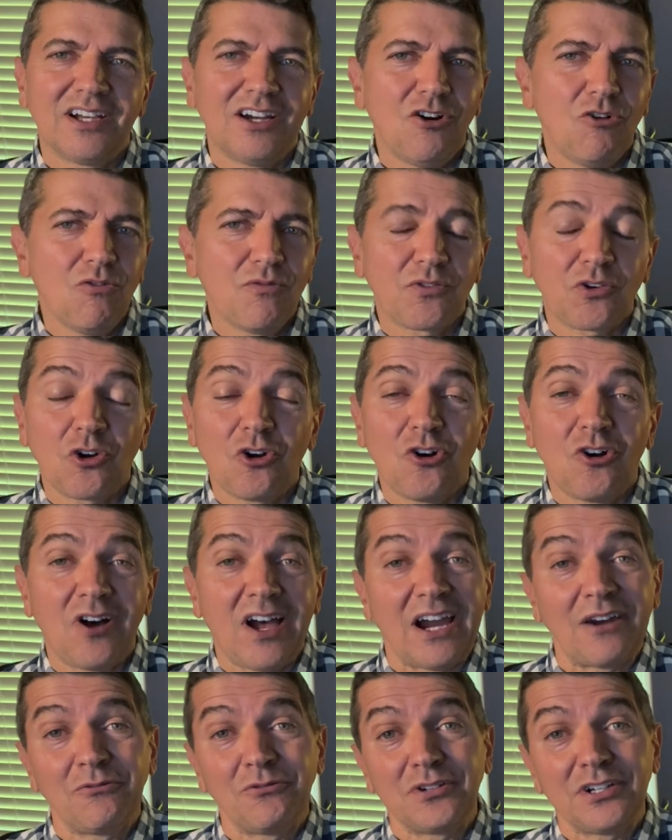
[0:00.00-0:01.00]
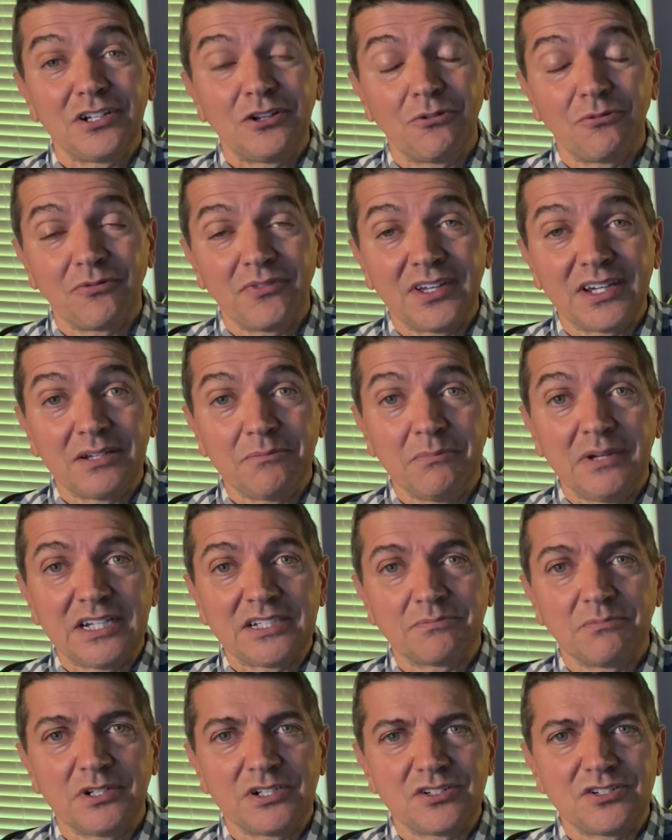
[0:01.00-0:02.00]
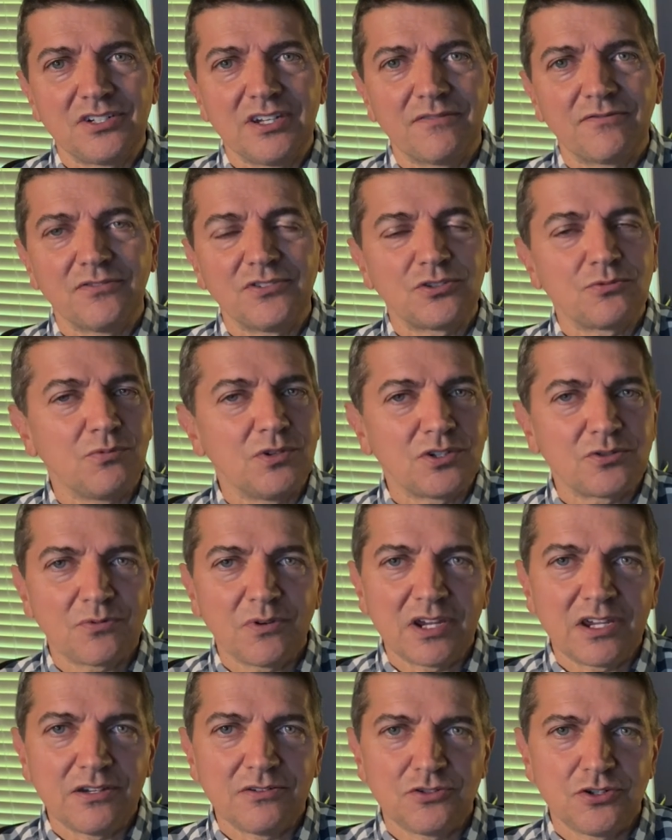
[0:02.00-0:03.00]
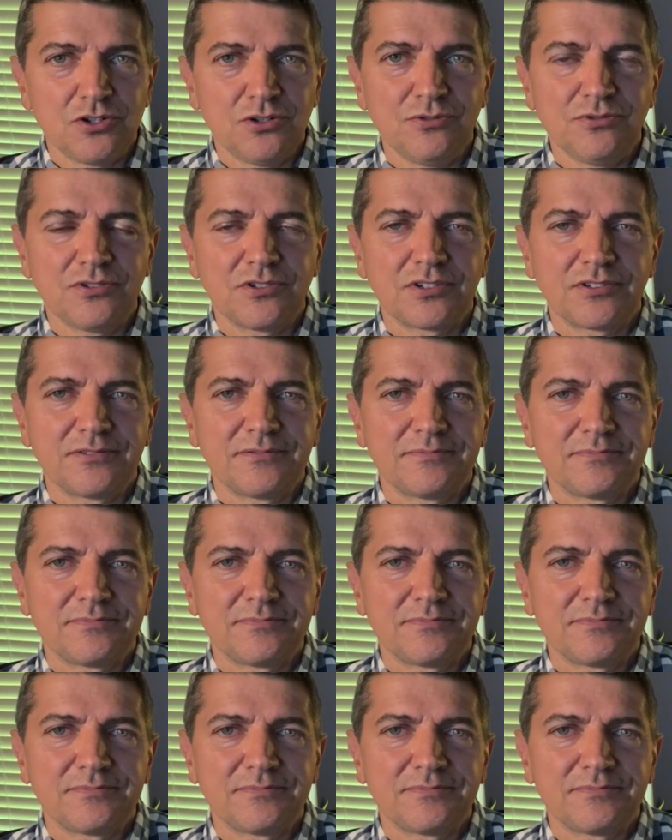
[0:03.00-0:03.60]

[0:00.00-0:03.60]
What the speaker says: Overall, I really don't think it makes much difference which way you choose.